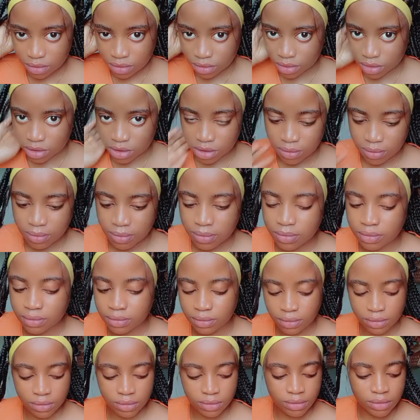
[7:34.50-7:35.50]
Okay?
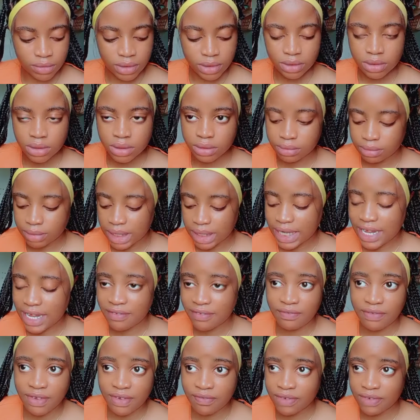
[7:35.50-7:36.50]
By
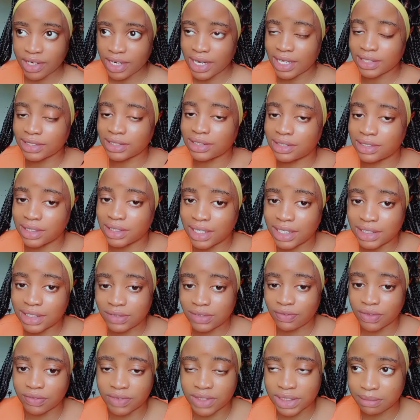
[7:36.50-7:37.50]
9:50, that's the
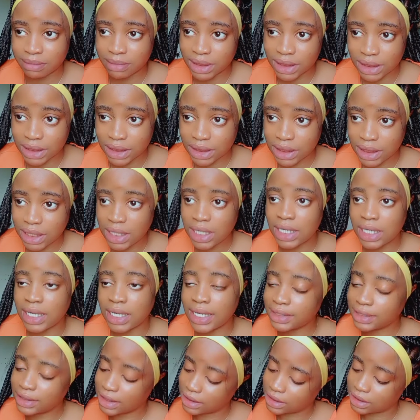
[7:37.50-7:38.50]
next 15 minutes.
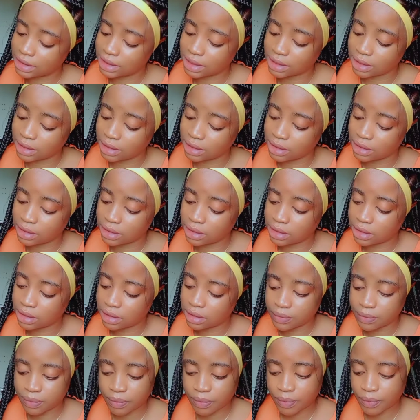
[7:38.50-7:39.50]
9:33.
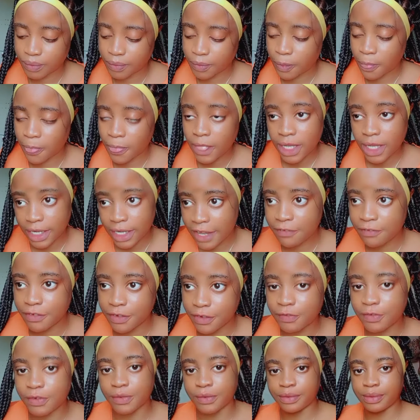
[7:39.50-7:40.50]

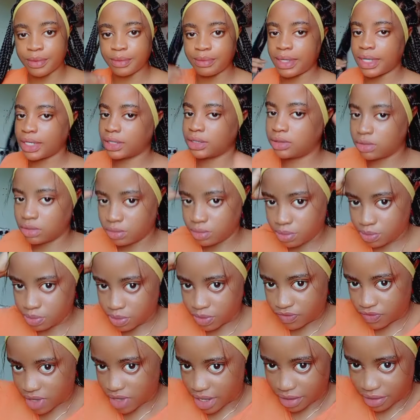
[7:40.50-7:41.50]
9:50, we'll be back. So
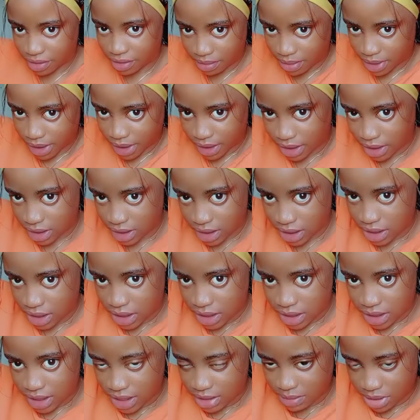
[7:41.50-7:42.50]
before I come back,
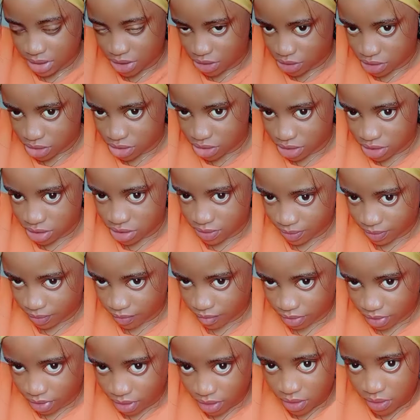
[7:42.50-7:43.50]
let me just,
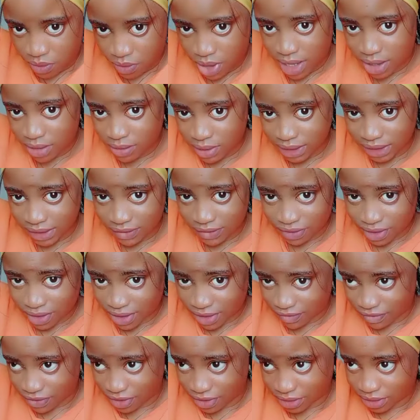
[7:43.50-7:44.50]
while waiting for
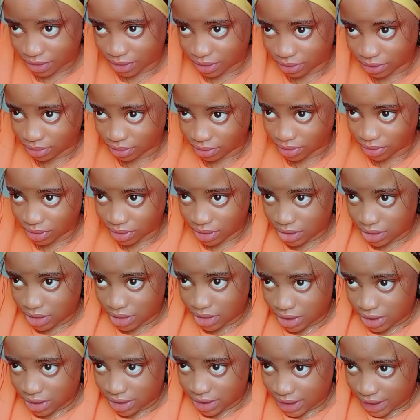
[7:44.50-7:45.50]
the front to
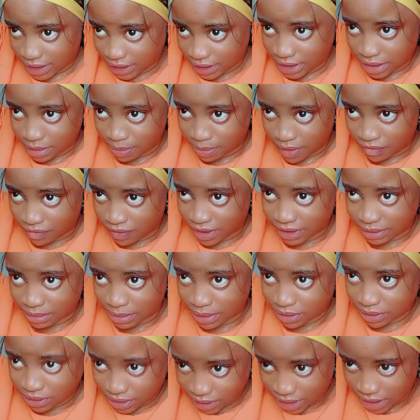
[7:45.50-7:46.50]
get the perfect
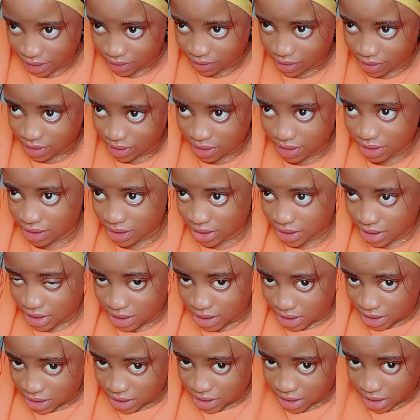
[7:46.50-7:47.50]
melt down,
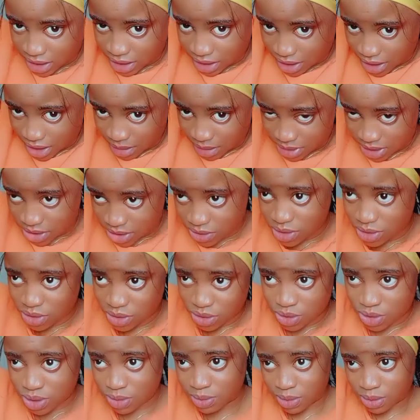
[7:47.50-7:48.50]
I'm still going
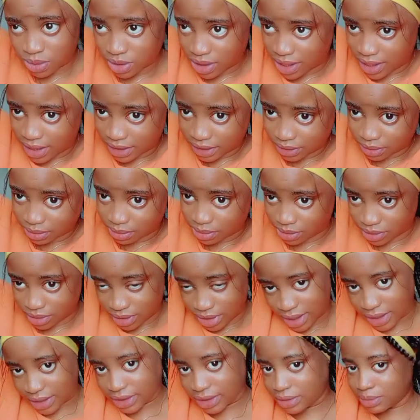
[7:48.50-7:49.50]
to use blow dryer to blow
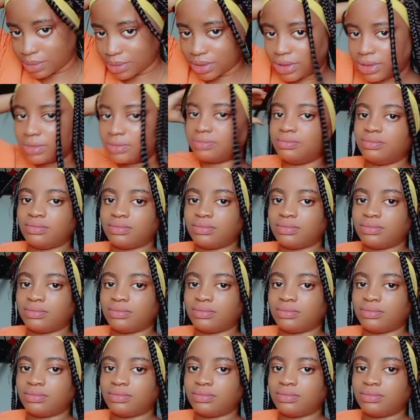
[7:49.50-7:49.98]
dry it, but